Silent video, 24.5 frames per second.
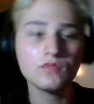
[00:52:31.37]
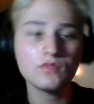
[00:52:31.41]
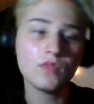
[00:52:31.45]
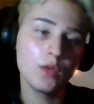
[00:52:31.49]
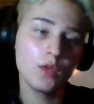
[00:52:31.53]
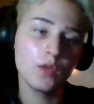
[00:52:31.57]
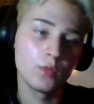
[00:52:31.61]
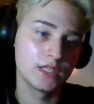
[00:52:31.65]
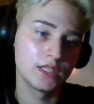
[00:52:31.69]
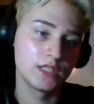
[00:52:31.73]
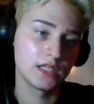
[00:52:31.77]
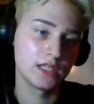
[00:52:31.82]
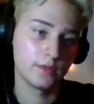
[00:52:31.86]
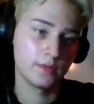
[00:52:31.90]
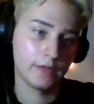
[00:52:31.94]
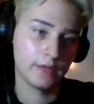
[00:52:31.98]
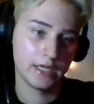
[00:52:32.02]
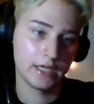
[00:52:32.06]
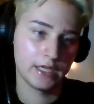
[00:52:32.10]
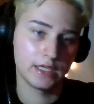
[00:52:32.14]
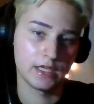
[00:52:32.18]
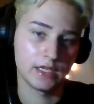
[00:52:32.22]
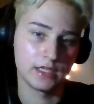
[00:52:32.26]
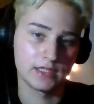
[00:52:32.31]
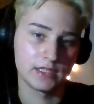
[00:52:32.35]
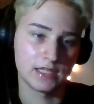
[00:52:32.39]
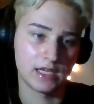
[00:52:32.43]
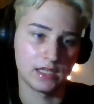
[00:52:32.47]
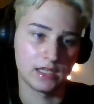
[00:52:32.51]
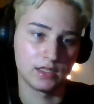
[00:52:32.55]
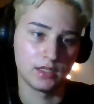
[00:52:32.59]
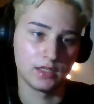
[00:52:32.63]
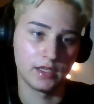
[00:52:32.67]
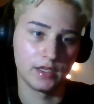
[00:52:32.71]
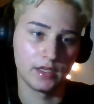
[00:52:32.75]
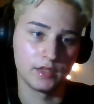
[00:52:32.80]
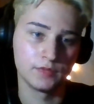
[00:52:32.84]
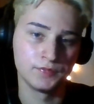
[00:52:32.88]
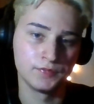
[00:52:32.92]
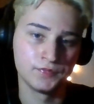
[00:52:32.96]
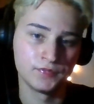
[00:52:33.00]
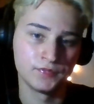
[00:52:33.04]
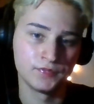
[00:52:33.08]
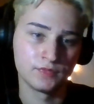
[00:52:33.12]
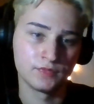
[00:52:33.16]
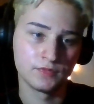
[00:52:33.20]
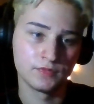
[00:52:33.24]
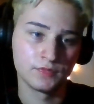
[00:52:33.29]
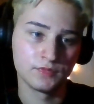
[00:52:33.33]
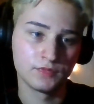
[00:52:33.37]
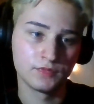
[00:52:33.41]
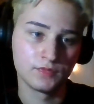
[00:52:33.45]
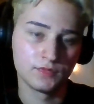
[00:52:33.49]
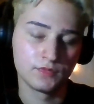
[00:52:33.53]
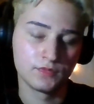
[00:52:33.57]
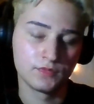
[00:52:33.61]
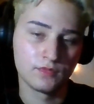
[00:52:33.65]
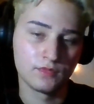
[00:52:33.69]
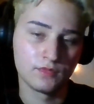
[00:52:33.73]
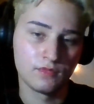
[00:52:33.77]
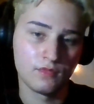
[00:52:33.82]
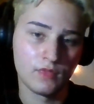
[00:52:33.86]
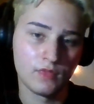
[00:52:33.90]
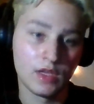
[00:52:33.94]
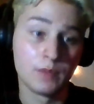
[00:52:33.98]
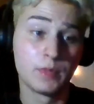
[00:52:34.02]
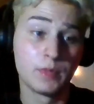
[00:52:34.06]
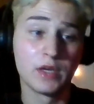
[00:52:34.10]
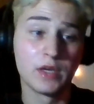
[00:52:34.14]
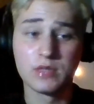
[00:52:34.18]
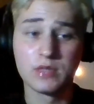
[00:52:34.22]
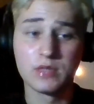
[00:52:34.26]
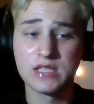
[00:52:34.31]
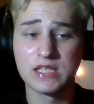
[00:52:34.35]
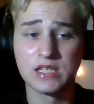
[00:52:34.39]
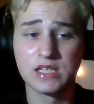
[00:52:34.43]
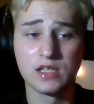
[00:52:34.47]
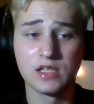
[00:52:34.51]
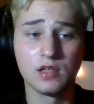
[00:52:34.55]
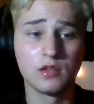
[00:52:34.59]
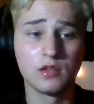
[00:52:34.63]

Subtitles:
we didn't make it, sadly. But it was still...